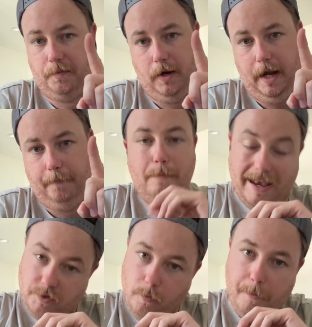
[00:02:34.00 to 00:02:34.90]
per game.
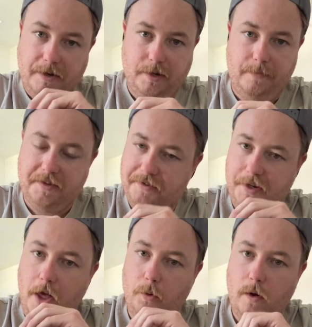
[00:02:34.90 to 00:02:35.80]
Mask of Momentum. This is
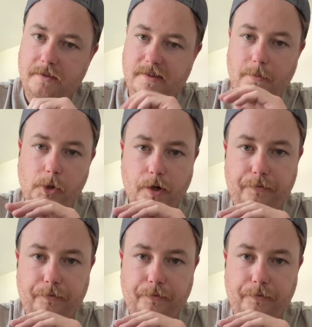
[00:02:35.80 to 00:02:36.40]
another one similar to